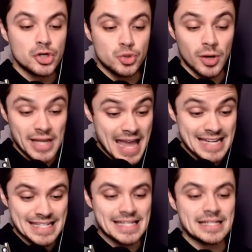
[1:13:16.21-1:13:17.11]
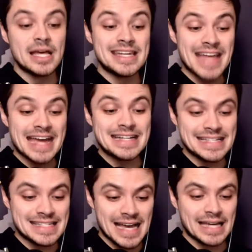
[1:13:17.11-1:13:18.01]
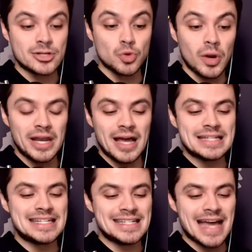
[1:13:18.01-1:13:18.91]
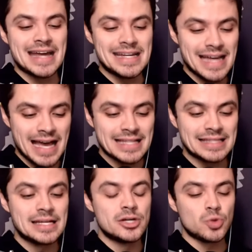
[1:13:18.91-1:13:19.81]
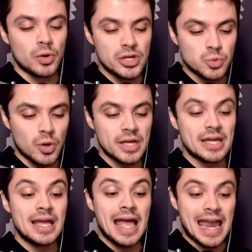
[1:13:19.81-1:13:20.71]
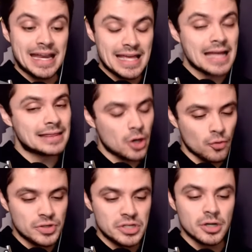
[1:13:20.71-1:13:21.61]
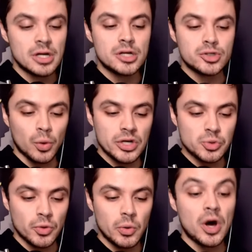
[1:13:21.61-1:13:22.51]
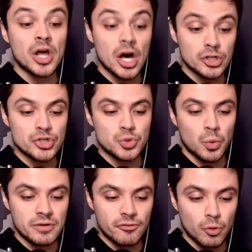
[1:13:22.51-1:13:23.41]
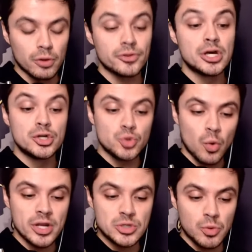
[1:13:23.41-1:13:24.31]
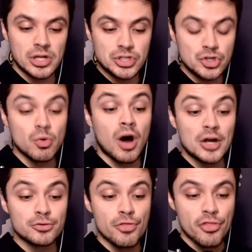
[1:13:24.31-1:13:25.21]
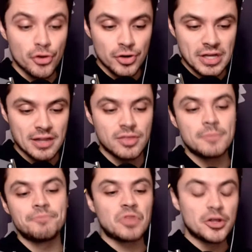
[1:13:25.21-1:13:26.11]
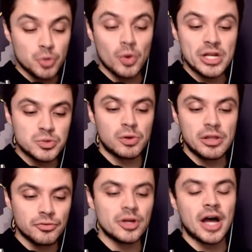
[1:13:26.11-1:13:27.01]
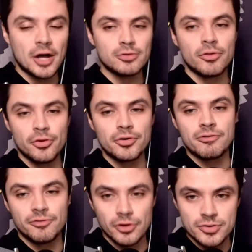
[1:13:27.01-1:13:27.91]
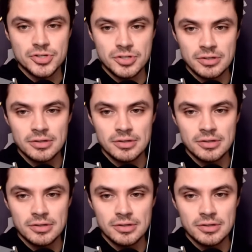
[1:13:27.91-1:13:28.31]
2018, 92nd. 2019, 99th. 2020, 88th, COVID year. 2021, 124th. 2022, 130th. 2023, 131st.